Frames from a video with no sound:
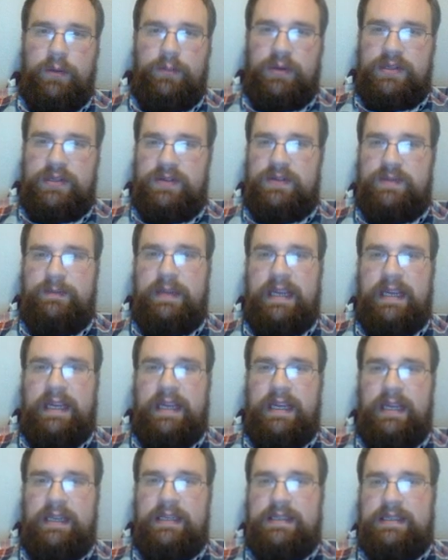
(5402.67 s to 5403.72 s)
Pressure's
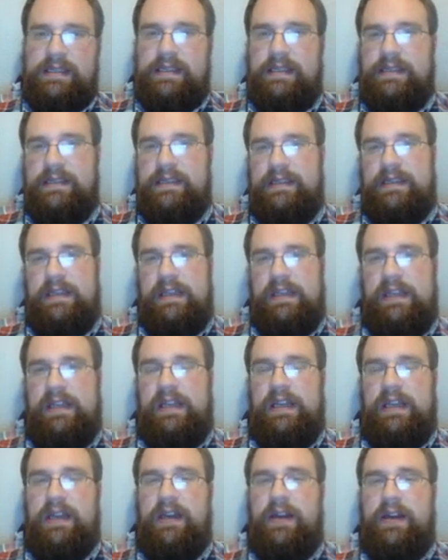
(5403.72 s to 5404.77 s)
Bane. This is
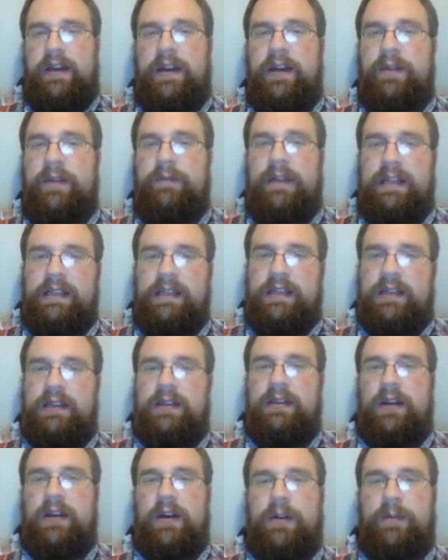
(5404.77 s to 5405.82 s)
the Relic
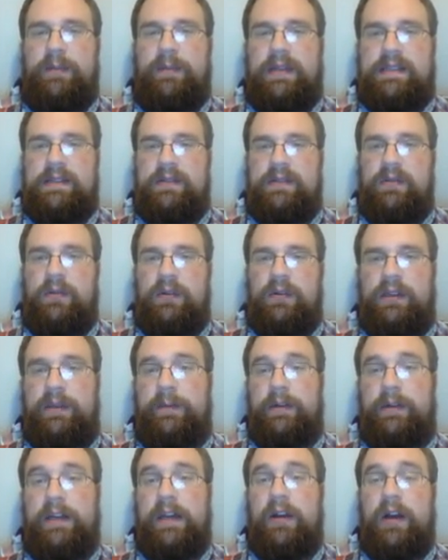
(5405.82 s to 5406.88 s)
Auto Pistol or
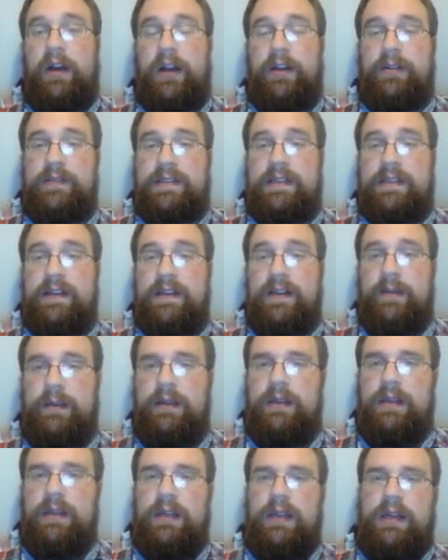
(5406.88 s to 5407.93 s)
Liberator Auto
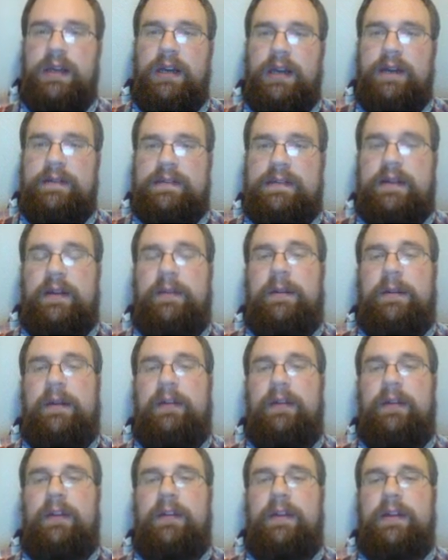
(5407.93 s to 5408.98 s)
Stub I was talking about
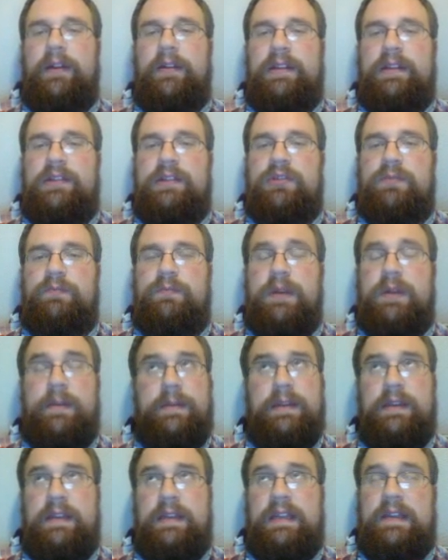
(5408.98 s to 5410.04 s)
earlier that you're probably
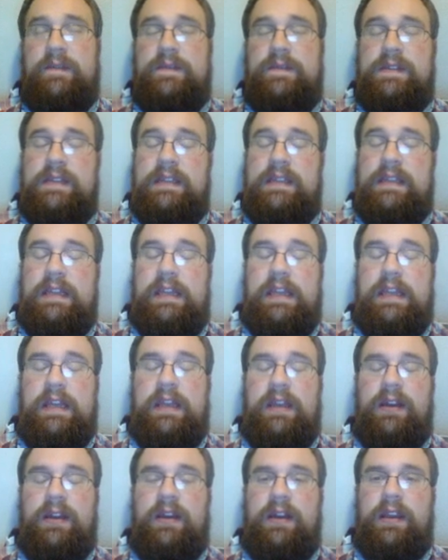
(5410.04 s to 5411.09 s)
going to give to the
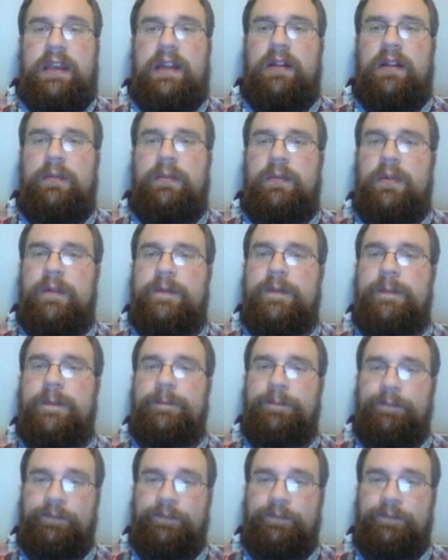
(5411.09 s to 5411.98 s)
Keller Morph.